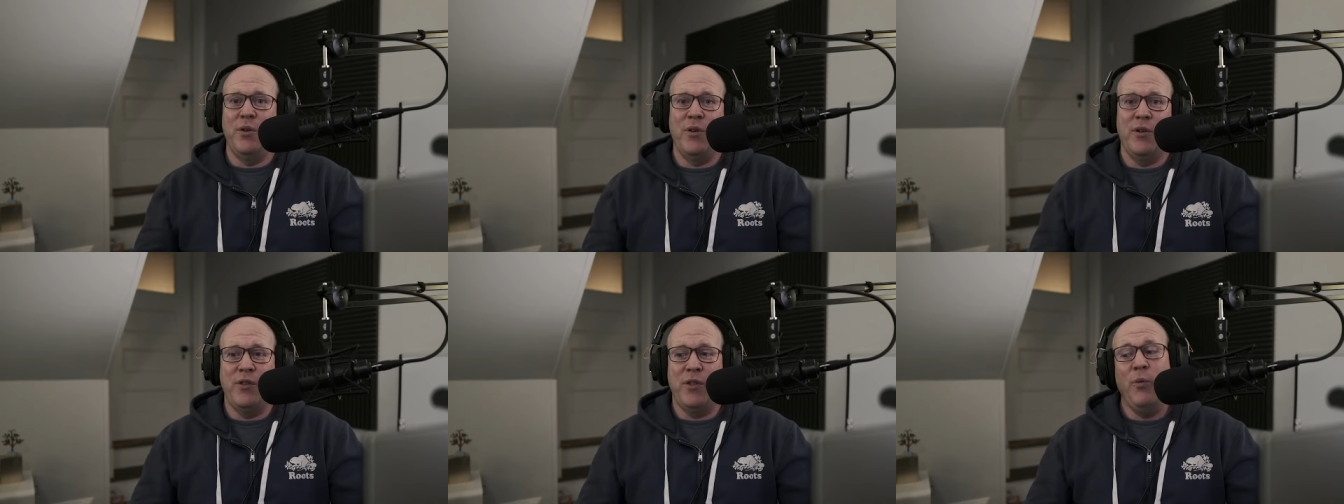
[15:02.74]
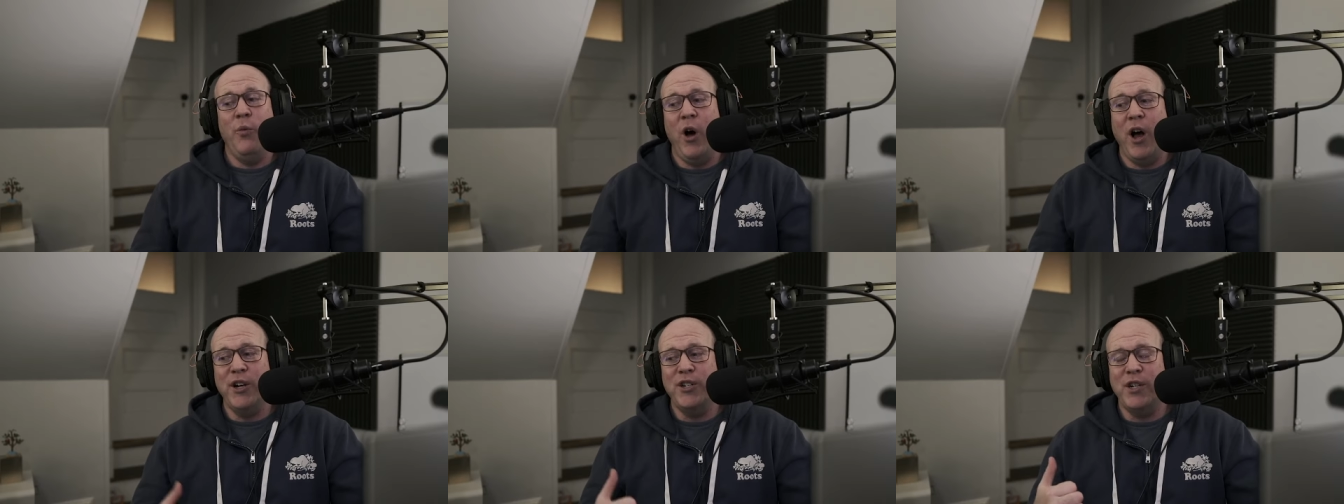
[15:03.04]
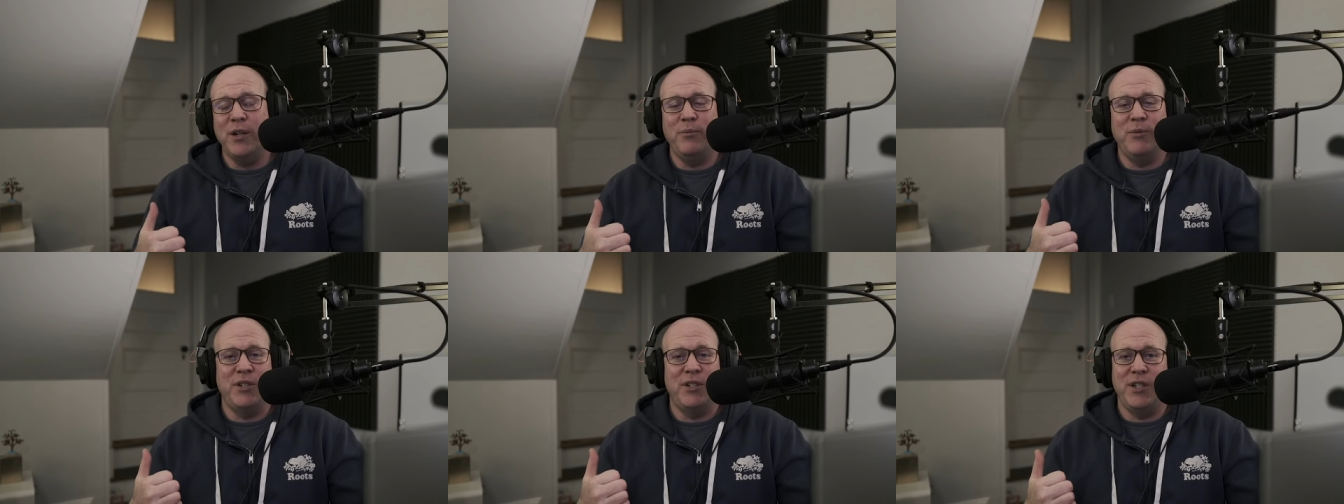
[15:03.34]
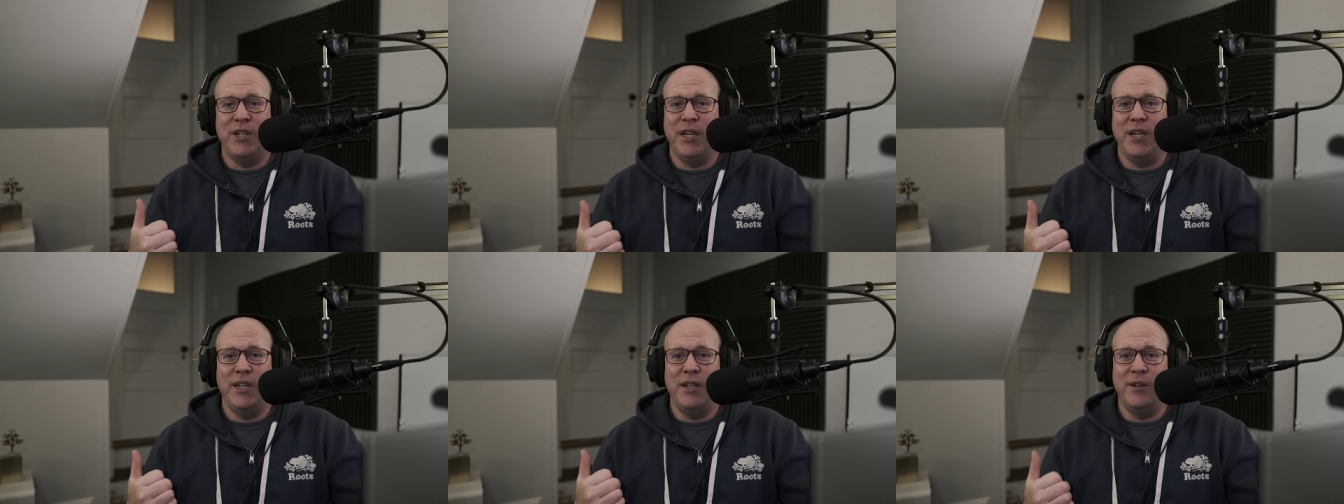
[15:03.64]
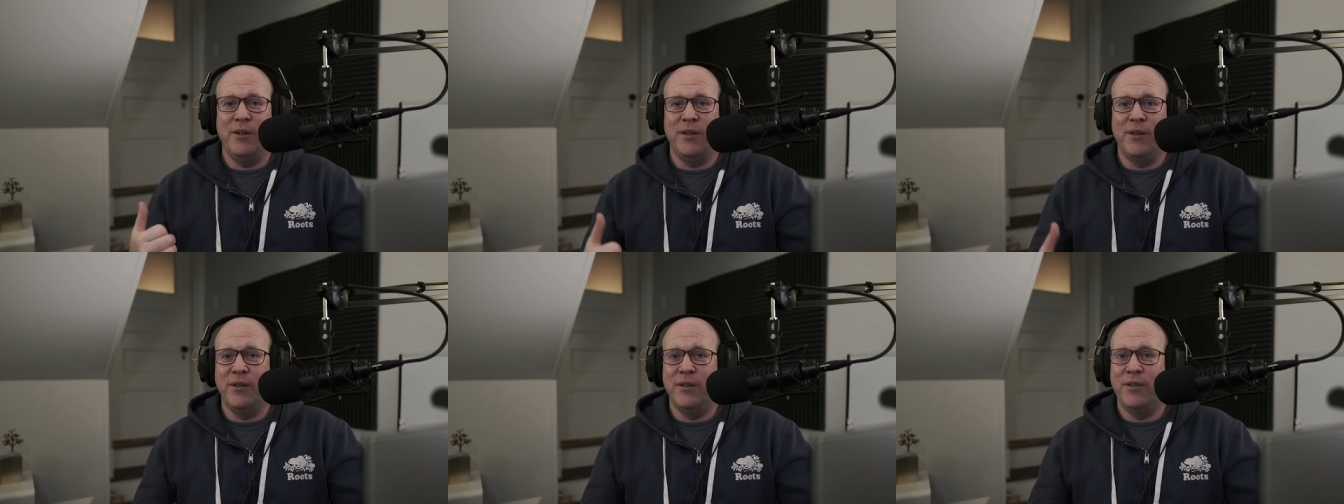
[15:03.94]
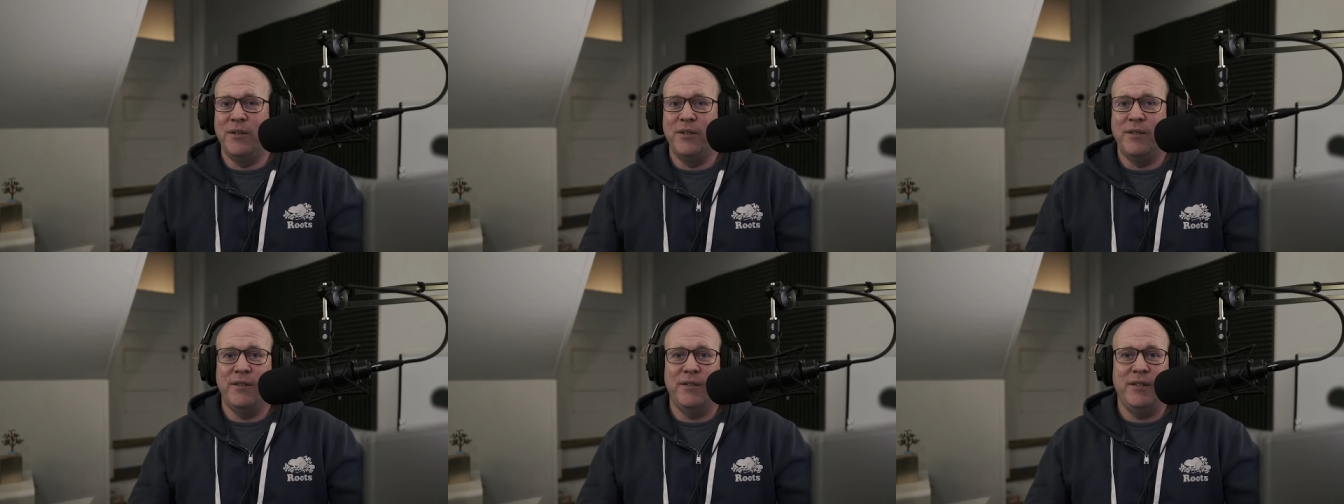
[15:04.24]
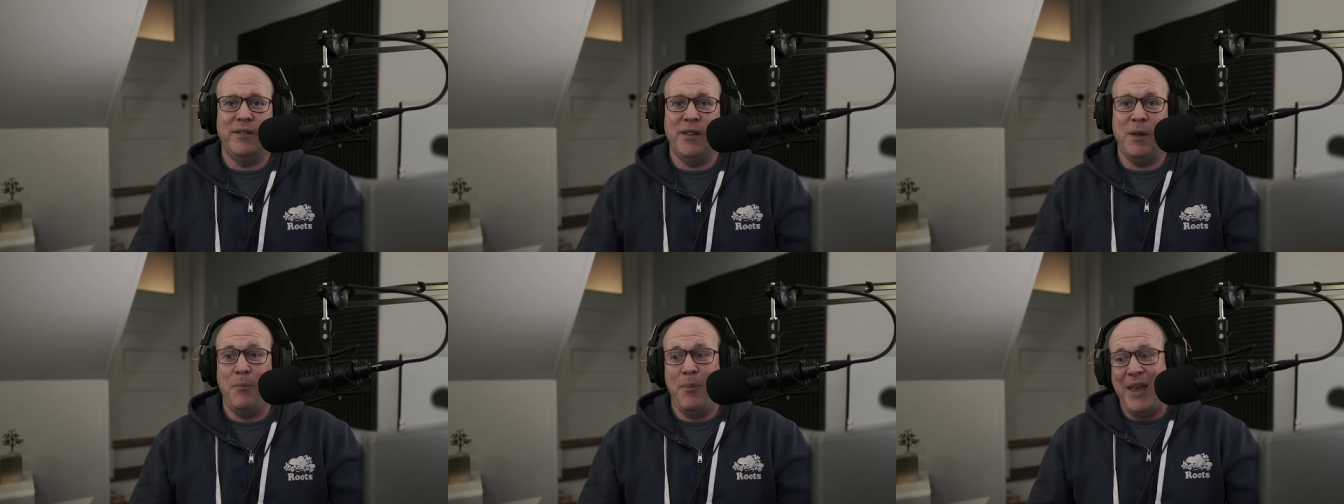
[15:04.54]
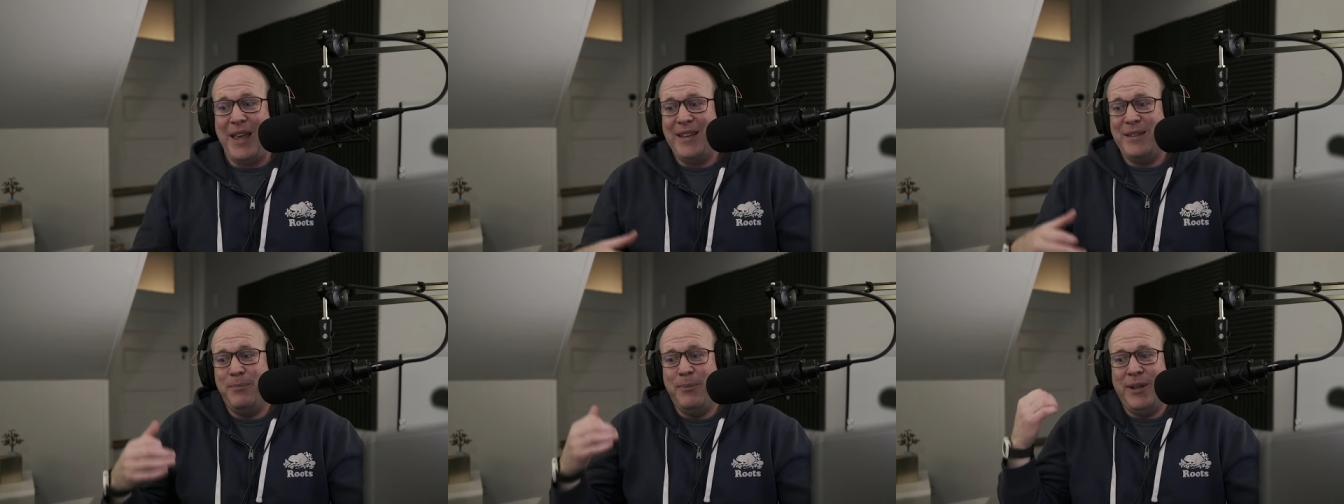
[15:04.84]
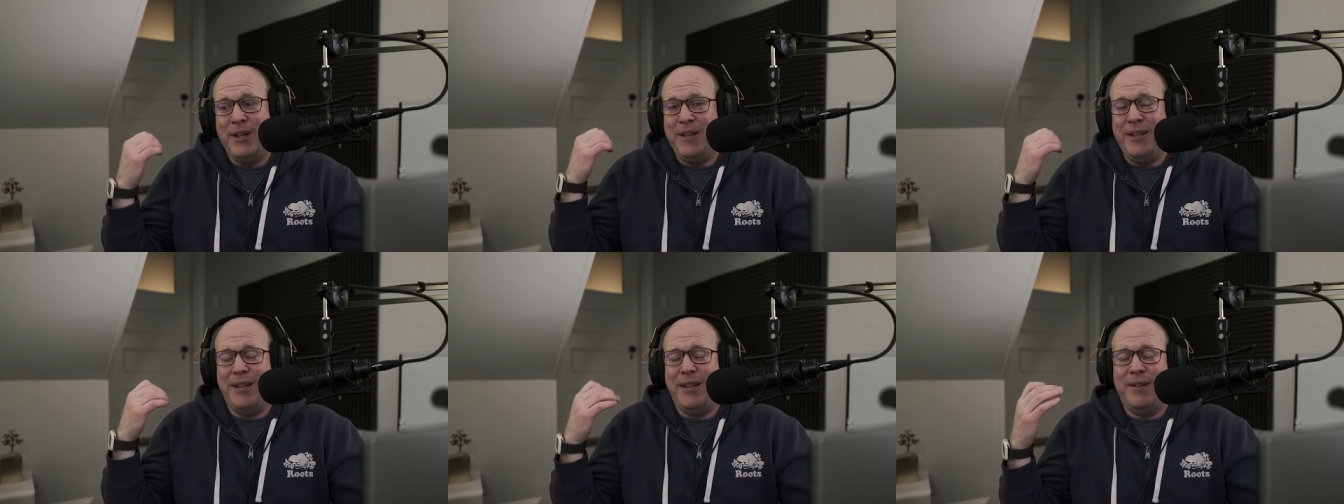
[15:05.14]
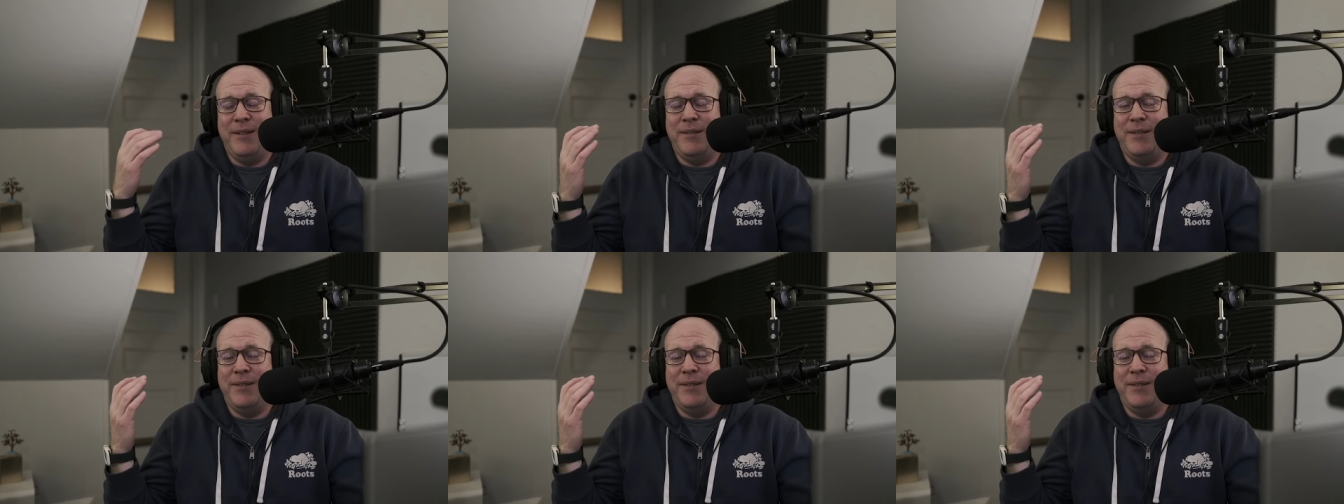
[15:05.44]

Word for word: or the washing machine or the basement,